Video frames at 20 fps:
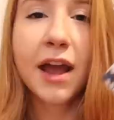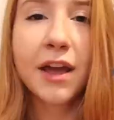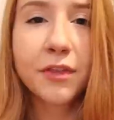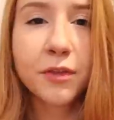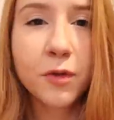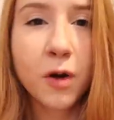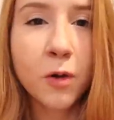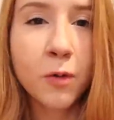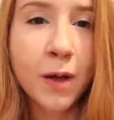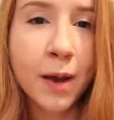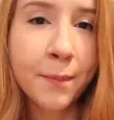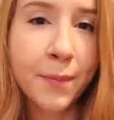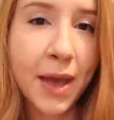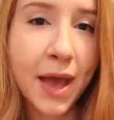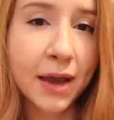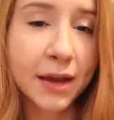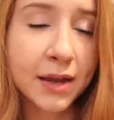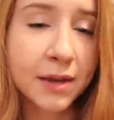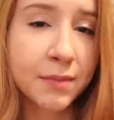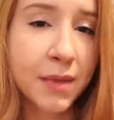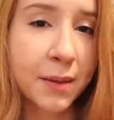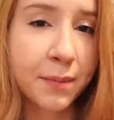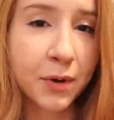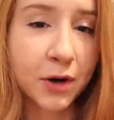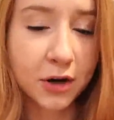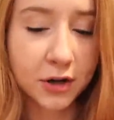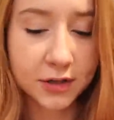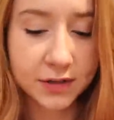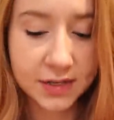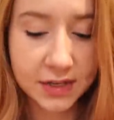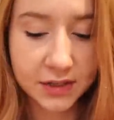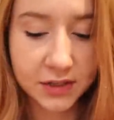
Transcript: I throw a wet bag in my purse.